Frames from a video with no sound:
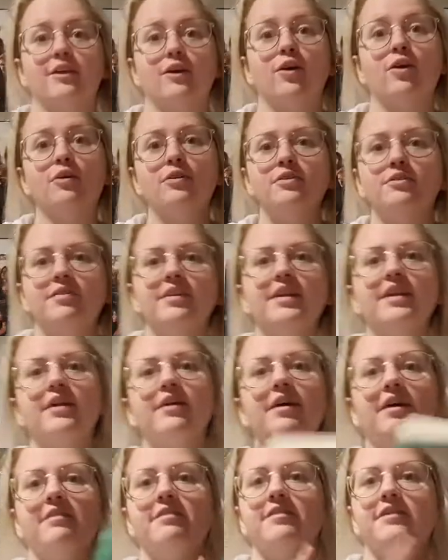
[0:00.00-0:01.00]
of Gold video.
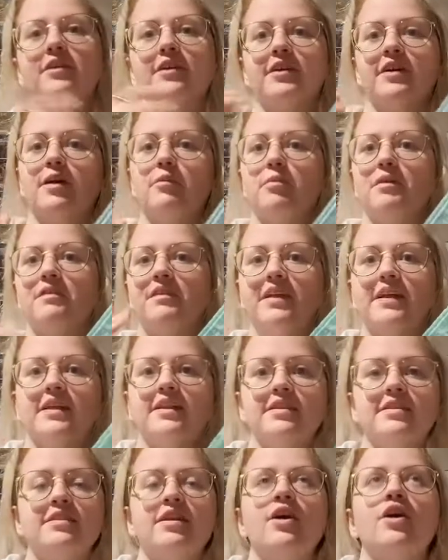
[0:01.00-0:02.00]
I forgot a couple
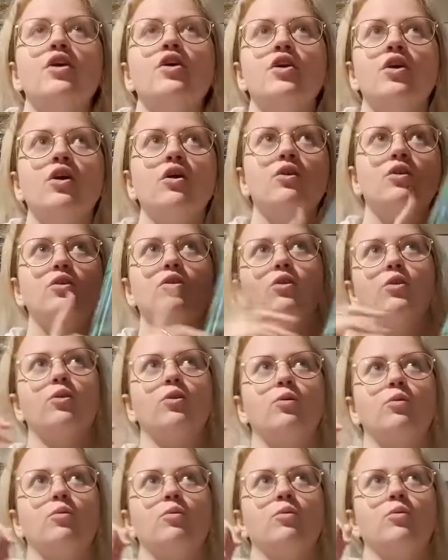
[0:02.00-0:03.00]
things.
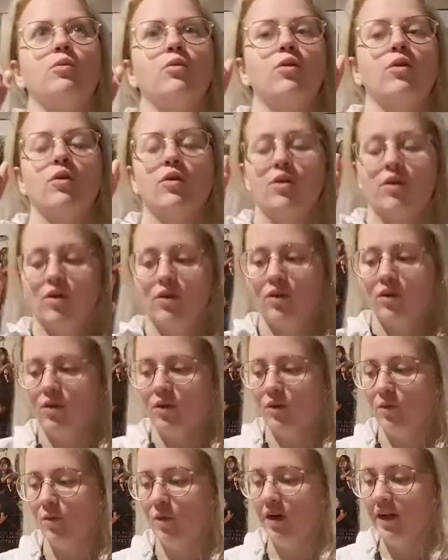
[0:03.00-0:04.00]
So,
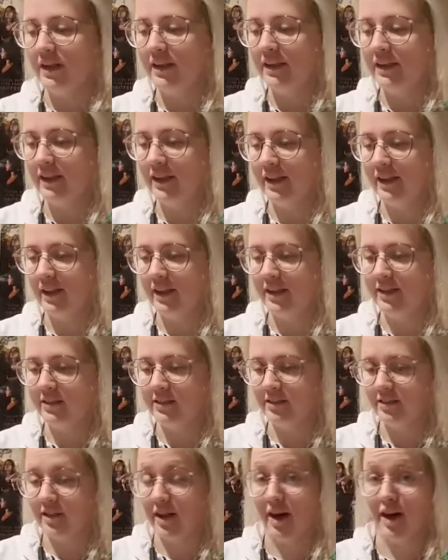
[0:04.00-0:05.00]
one
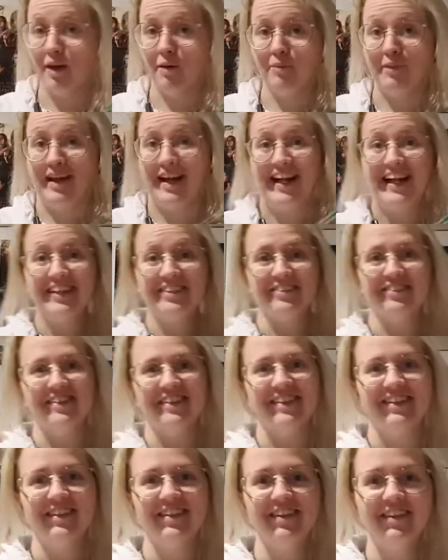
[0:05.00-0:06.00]
is,
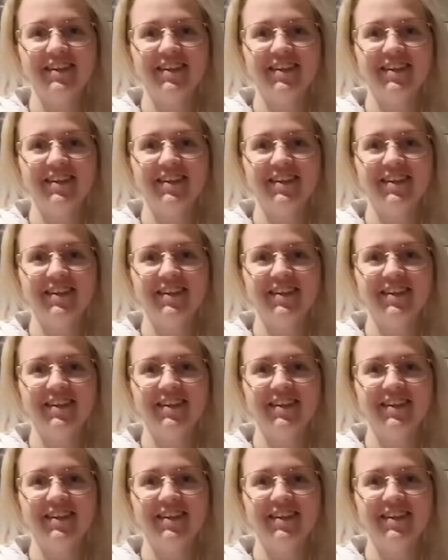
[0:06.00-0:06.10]
Adrian